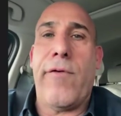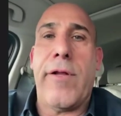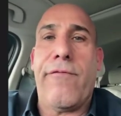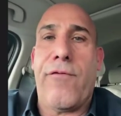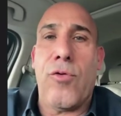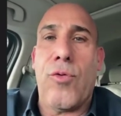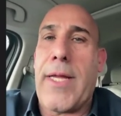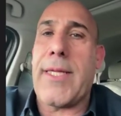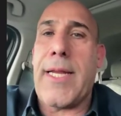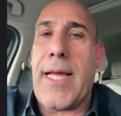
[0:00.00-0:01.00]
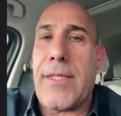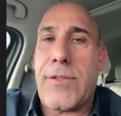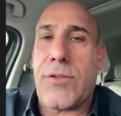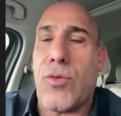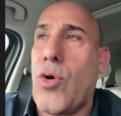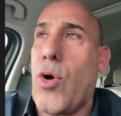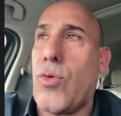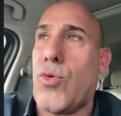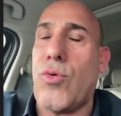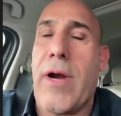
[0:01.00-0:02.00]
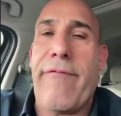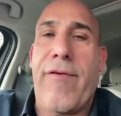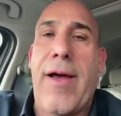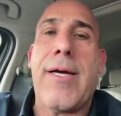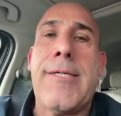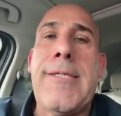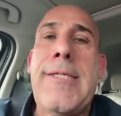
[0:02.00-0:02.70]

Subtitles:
in full readiness to go to Rafah.